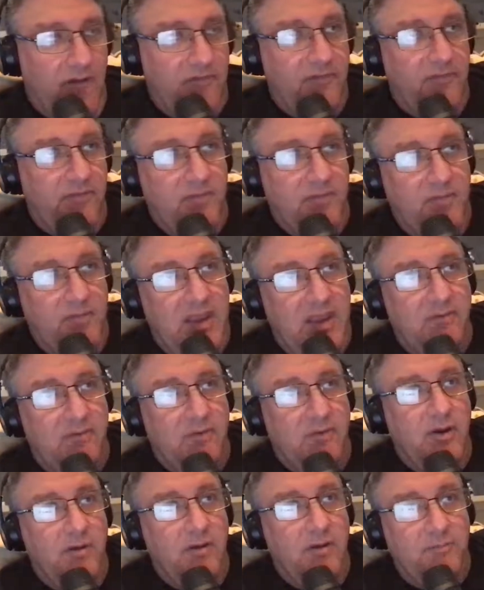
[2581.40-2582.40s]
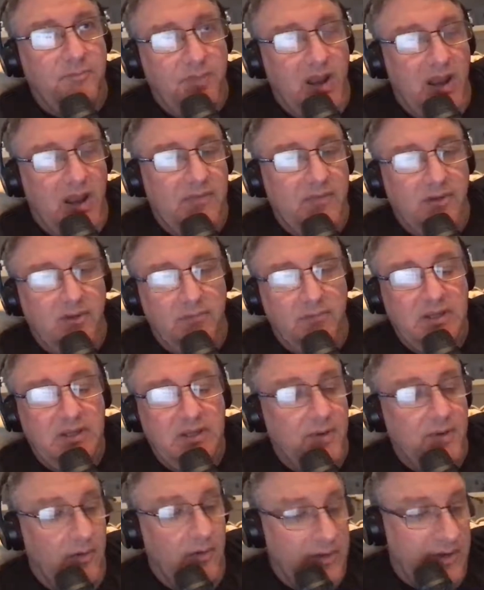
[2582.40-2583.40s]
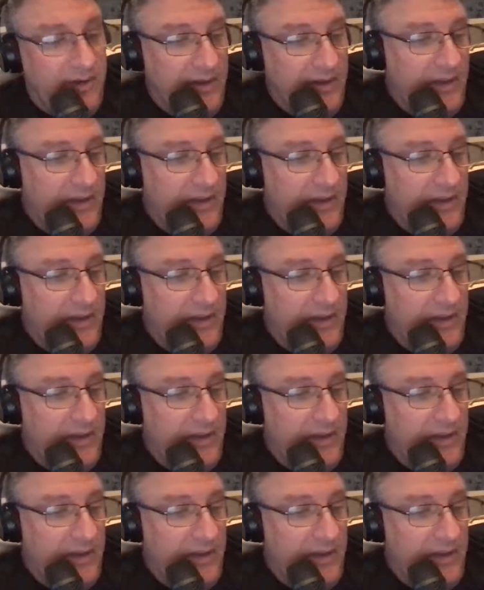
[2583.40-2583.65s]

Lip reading: of the main road behind the Home Depot, and